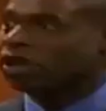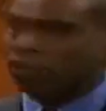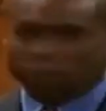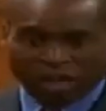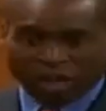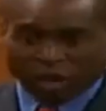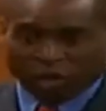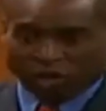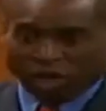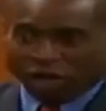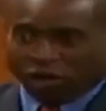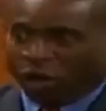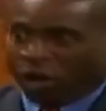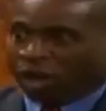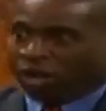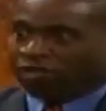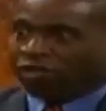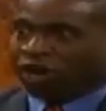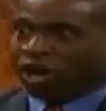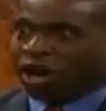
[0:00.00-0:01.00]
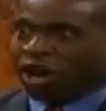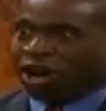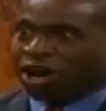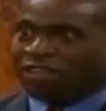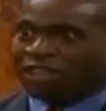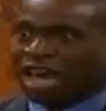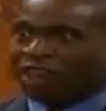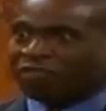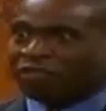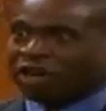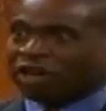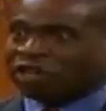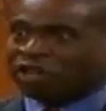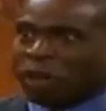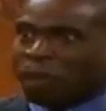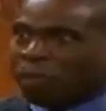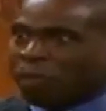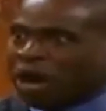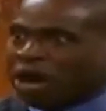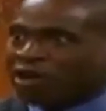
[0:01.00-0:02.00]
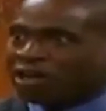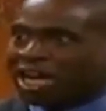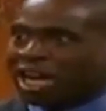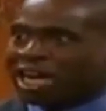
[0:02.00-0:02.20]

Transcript: And we don't need oil for her. That furnace will burn